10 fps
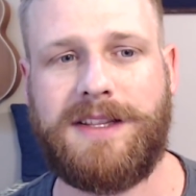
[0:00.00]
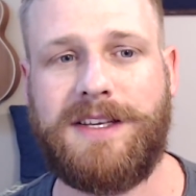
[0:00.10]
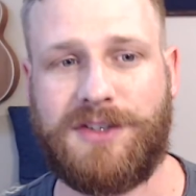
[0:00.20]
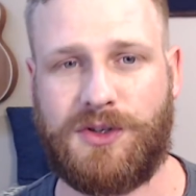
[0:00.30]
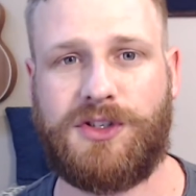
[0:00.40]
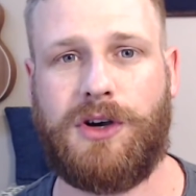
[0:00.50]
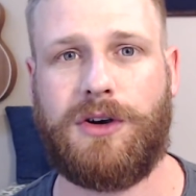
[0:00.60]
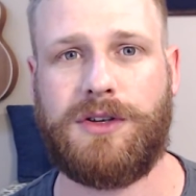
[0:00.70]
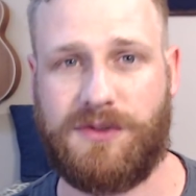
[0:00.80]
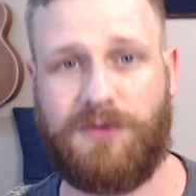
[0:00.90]
and these are
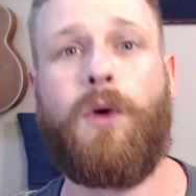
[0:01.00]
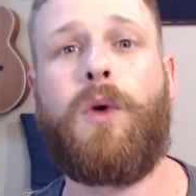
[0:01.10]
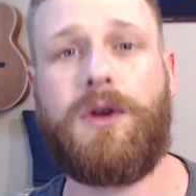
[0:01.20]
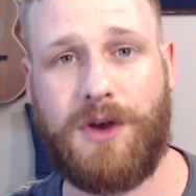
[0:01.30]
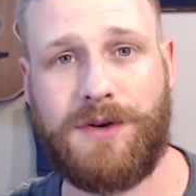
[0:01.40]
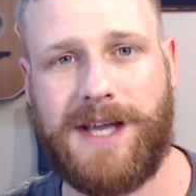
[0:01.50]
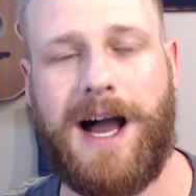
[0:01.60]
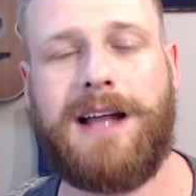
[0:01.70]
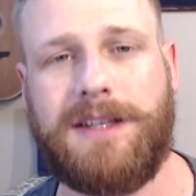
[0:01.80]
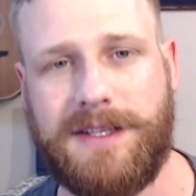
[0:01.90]
songs for those
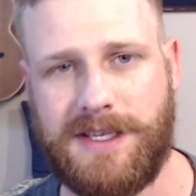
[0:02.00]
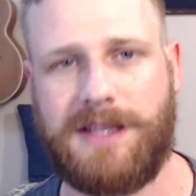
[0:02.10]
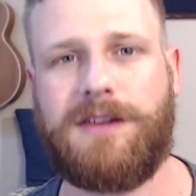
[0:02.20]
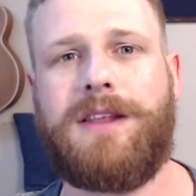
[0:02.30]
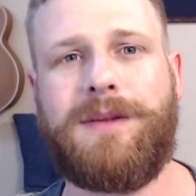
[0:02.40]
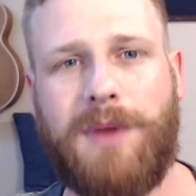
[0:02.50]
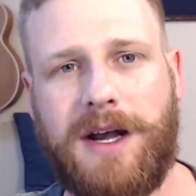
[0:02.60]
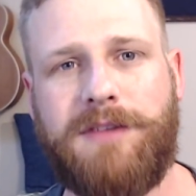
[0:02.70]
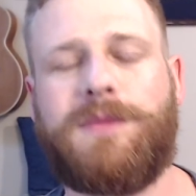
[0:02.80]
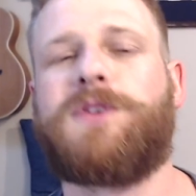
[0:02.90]
islands, and the
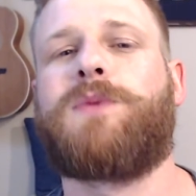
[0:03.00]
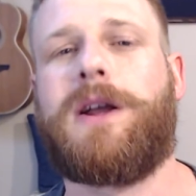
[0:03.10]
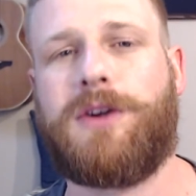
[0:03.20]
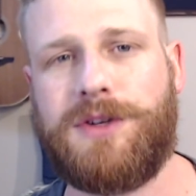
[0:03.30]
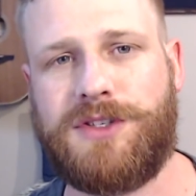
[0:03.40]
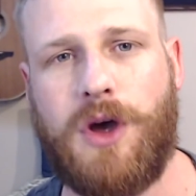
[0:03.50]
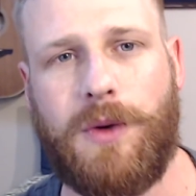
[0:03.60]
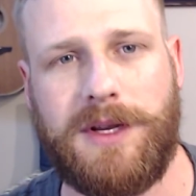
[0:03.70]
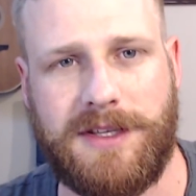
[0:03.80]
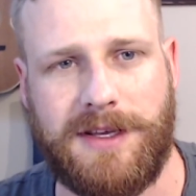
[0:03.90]
money from this record is
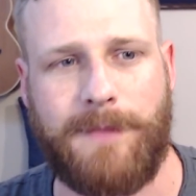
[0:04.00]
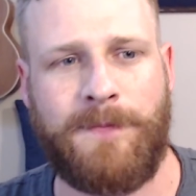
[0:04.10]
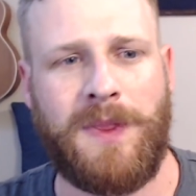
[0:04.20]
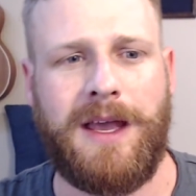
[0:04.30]
going to them.